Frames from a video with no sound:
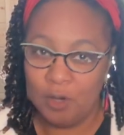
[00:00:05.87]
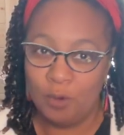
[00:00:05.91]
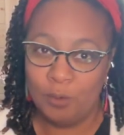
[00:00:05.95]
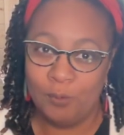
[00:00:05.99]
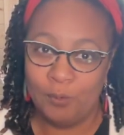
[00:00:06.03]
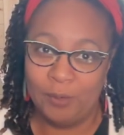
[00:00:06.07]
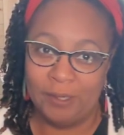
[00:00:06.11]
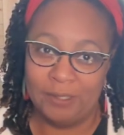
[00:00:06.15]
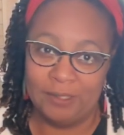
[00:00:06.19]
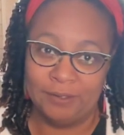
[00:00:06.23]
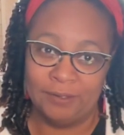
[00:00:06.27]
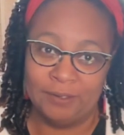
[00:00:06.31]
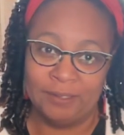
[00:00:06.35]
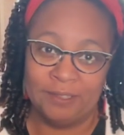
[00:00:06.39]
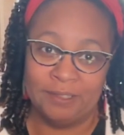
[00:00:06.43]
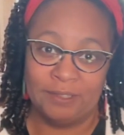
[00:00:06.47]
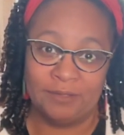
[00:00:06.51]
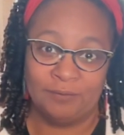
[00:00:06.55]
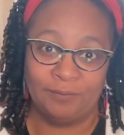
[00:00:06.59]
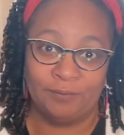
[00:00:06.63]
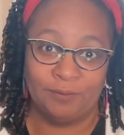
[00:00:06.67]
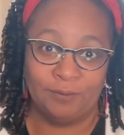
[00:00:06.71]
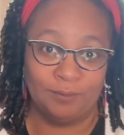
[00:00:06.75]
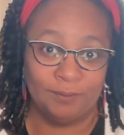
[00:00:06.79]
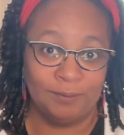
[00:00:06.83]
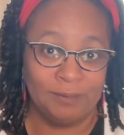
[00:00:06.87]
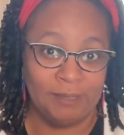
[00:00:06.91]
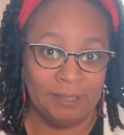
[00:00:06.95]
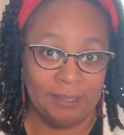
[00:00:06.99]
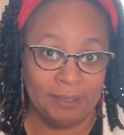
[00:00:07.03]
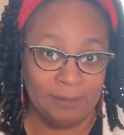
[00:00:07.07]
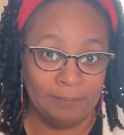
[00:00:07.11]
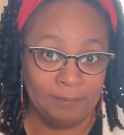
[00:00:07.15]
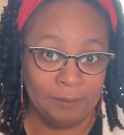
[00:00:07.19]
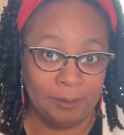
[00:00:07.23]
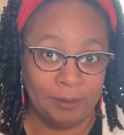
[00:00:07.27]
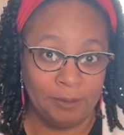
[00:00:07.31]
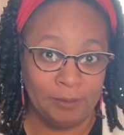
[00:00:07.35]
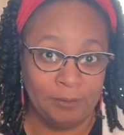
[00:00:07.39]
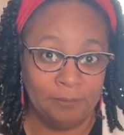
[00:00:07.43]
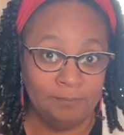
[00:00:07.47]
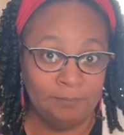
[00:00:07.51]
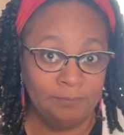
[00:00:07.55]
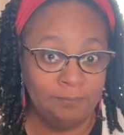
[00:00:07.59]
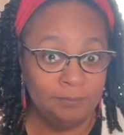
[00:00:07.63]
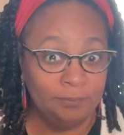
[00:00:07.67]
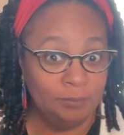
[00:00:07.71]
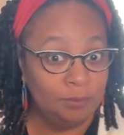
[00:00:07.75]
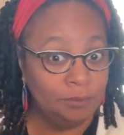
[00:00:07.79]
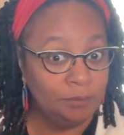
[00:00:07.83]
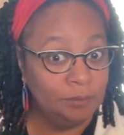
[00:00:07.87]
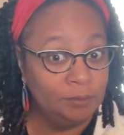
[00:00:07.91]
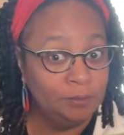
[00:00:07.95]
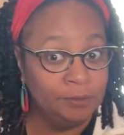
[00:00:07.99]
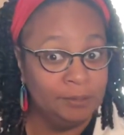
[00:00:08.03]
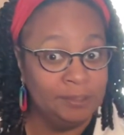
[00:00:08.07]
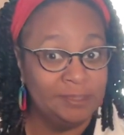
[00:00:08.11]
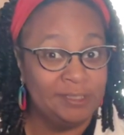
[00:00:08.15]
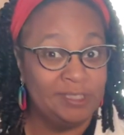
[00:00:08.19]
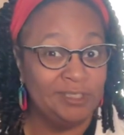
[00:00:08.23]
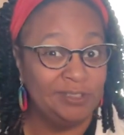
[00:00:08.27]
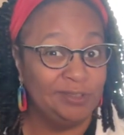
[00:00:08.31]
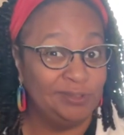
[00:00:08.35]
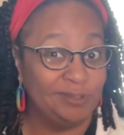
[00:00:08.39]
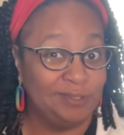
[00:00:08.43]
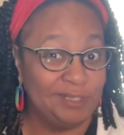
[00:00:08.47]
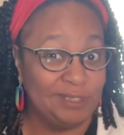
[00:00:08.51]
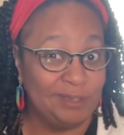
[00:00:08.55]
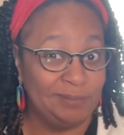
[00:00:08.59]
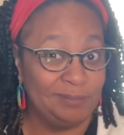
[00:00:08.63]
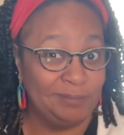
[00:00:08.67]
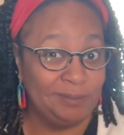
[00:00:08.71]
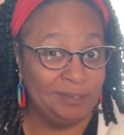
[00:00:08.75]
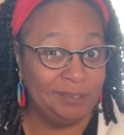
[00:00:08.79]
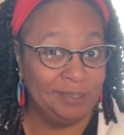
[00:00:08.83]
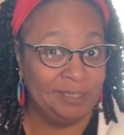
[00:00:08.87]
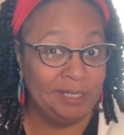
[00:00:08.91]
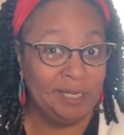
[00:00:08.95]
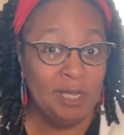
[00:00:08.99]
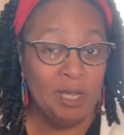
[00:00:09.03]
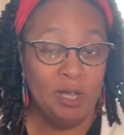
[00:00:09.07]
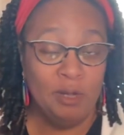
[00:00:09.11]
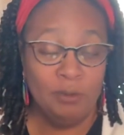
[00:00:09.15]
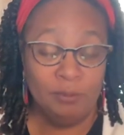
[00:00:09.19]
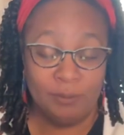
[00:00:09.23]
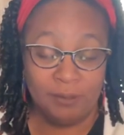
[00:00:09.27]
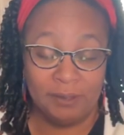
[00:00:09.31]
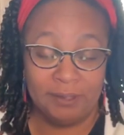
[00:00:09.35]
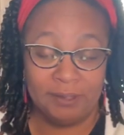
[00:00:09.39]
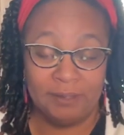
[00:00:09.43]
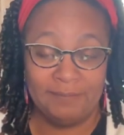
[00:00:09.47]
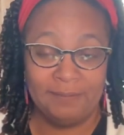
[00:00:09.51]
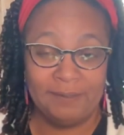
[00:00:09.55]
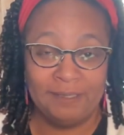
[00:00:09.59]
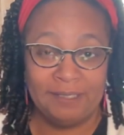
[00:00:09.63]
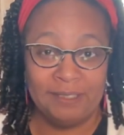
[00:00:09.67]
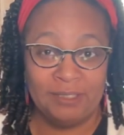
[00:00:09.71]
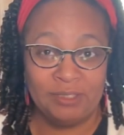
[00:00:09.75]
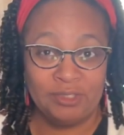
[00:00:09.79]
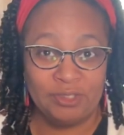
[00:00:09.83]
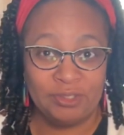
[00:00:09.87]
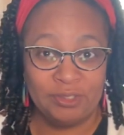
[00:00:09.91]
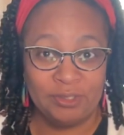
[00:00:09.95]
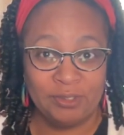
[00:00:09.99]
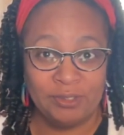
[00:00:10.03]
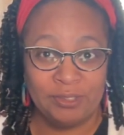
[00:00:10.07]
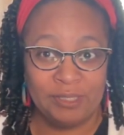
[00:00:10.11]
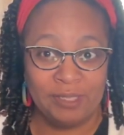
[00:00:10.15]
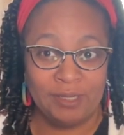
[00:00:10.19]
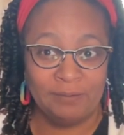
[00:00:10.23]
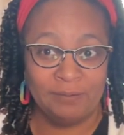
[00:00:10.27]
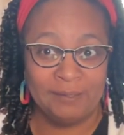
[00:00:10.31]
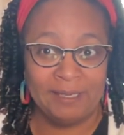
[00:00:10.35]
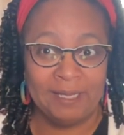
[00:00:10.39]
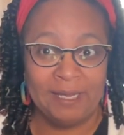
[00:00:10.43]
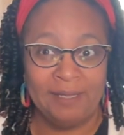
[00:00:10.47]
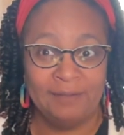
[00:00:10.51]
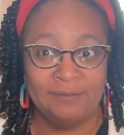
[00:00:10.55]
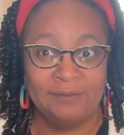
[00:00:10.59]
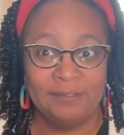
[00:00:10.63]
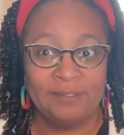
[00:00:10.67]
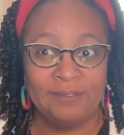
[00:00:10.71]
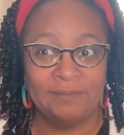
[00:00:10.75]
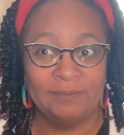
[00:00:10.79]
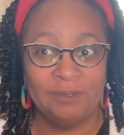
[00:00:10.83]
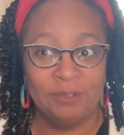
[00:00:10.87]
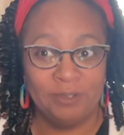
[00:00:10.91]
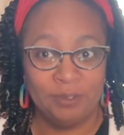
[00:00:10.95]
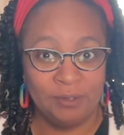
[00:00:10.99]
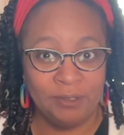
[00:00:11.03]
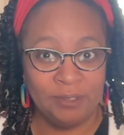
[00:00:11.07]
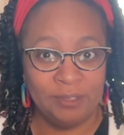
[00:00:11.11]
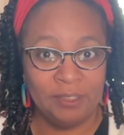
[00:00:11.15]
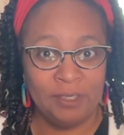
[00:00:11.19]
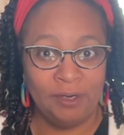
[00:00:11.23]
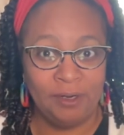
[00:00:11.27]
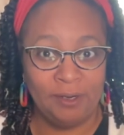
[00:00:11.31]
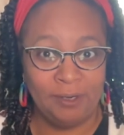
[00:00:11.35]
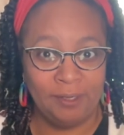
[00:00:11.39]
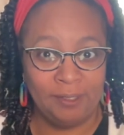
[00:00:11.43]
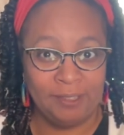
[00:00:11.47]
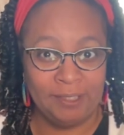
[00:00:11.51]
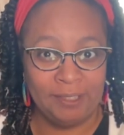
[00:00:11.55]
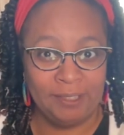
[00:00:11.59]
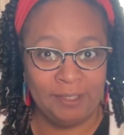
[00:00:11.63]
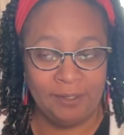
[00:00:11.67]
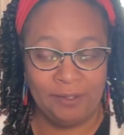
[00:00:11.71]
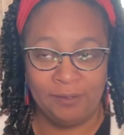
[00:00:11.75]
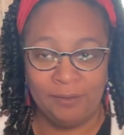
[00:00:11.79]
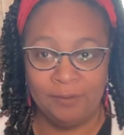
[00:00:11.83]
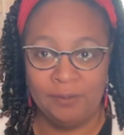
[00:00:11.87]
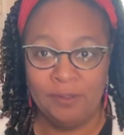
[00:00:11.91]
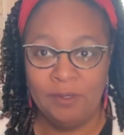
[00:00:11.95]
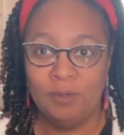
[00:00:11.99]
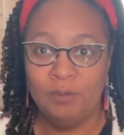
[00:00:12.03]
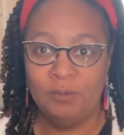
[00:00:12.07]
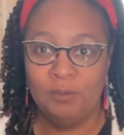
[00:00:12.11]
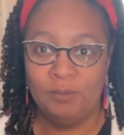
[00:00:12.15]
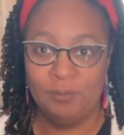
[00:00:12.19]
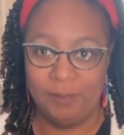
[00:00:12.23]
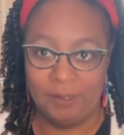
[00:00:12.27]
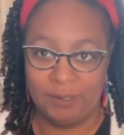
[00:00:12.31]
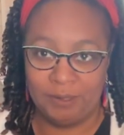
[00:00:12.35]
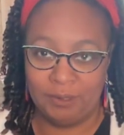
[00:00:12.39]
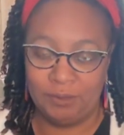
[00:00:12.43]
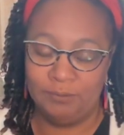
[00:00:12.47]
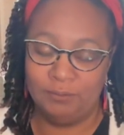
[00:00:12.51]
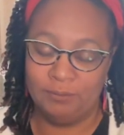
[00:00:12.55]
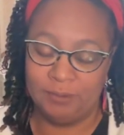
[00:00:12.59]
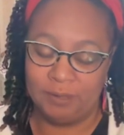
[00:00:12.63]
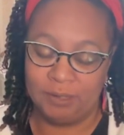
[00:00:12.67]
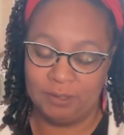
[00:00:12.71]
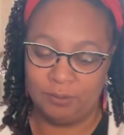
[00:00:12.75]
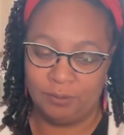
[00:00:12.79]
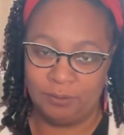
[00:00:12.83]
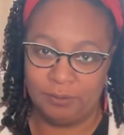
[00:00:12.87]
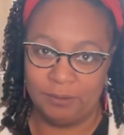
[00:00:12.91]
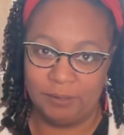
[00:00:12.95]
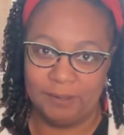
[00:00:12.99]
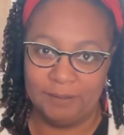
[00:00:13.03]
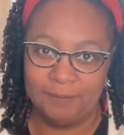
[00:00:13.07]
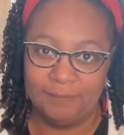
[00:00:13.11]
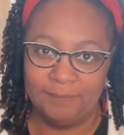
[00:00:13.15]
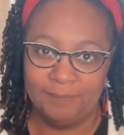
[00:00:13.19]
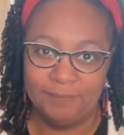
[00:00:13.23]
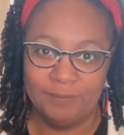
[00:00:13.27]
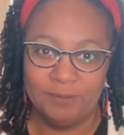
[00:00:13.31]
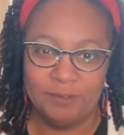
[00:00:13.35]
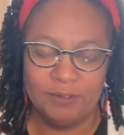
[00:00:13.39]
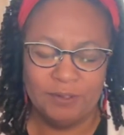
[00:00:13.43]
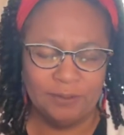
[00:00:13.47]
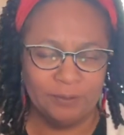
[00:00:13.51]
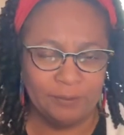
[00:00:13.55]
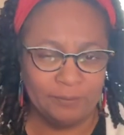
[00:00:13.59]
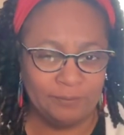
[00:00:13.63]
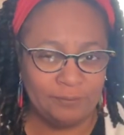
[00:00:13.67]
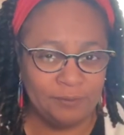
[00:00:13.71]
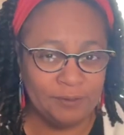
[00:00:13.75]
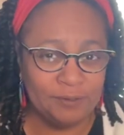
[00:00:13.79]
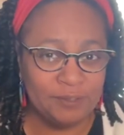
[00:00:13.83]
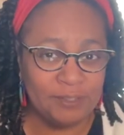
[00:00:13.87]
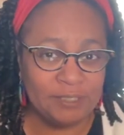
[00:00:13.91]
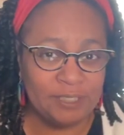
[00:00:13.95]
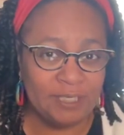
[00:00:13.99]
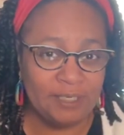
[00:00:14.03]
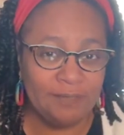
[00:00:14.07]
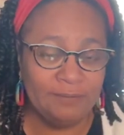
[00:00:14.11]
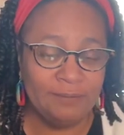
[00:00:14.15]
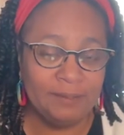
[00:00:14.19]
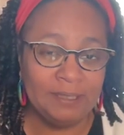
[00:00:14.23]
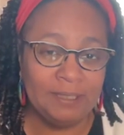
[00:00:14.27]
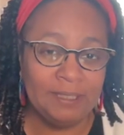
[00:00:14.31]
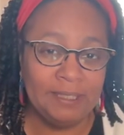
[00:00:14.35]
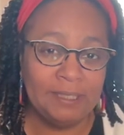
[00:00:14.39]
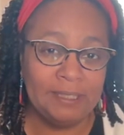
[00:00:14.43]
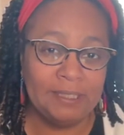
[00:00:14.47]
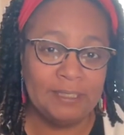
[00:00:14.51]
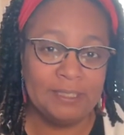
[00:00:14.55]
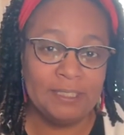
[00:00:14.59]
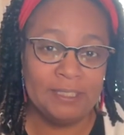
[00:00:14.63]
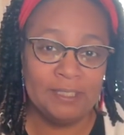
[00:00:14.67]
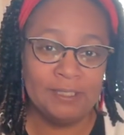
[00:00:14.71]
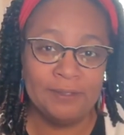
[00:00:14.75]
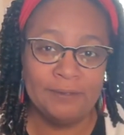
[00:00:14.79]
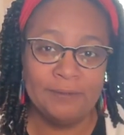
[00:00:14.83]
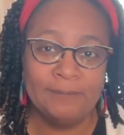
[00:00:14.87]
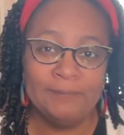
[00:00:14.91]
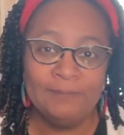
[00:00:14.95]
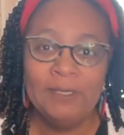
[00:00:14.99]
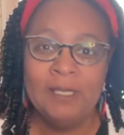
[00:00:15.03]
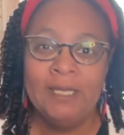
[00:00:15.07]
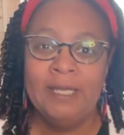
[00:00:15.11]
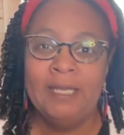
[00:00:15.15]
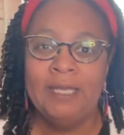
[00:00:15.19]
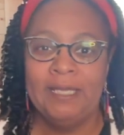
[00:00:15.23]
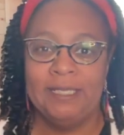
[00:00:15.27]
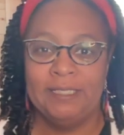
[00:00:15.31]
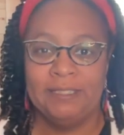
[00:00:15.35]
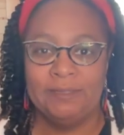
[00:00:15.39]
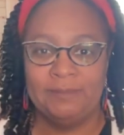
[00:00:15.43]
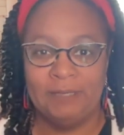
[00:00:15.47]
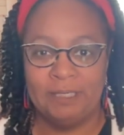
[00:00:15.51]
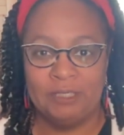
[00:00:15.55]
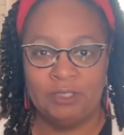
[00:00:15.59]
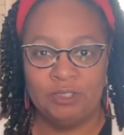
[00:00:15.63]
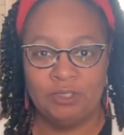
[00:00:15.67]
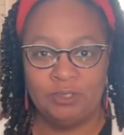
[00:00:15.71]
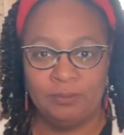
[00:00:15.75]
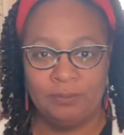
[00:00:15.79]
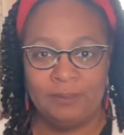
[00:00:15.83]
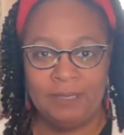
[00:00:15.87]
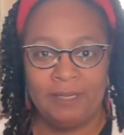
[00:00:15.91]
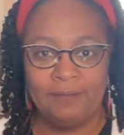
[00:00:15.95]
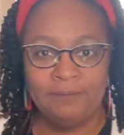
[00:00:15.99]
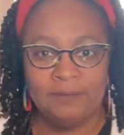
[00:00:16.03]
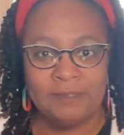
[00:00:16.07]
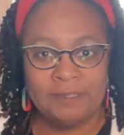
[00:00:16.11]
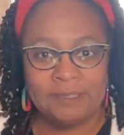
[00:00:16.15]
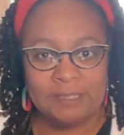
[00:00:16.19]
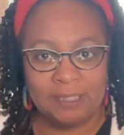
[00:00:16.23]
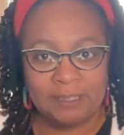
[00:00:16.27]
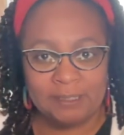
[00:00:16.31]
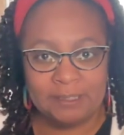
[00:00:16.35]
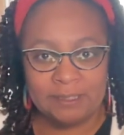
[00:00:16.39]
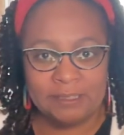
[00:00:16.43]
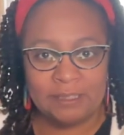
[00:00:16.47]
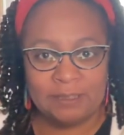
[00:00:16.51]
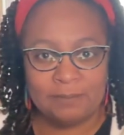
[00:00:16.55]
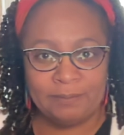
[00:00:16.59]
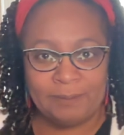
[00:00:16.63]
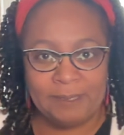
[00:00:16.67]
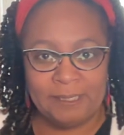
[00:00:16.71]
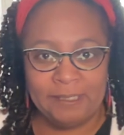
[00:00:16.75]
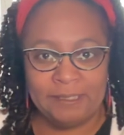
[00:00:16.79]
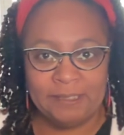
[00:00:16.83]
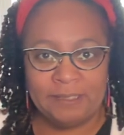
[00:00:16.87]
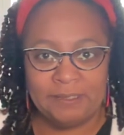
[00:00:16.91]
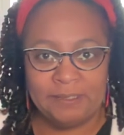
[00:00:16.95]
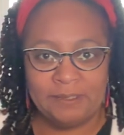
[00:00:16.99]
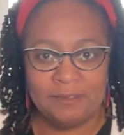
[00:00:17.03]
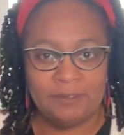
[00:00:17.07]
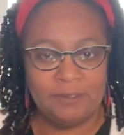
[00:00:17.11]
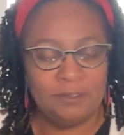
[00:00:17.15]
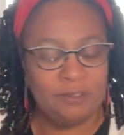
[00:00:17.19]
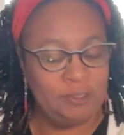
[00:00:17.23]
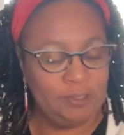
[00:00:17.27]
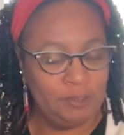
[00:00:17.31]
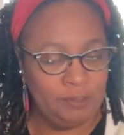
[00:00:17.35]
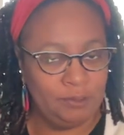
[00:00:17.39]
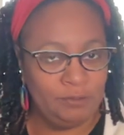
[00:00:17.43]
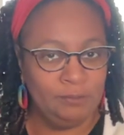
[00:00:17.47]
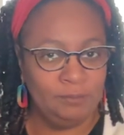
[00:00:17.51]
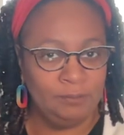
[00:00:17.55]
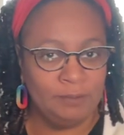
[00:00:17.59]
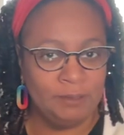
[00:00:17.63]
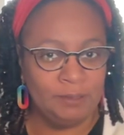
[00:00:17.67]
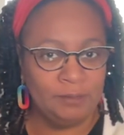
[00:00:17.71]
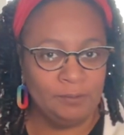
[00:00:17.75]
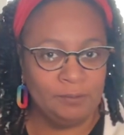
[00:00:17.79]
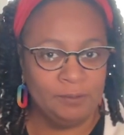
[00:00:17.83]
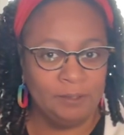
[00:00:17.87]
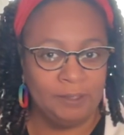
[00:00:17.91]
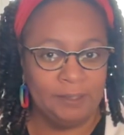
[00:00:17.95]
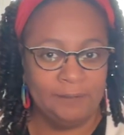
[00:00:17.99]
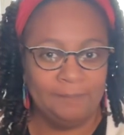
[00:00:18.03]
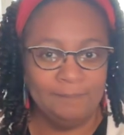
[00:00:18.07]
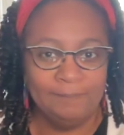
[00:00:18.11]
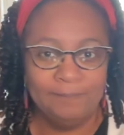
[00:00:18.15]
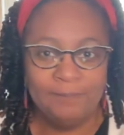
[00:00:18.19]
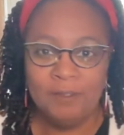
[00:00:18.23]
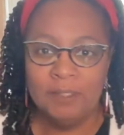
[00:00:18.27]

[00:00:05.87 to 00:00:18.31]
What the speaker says: Whether it's for reading a poem or a children's book, we're going to make sure that we have some good audio when you record. So, the first thing we need to do is make sure we have a solid space to record.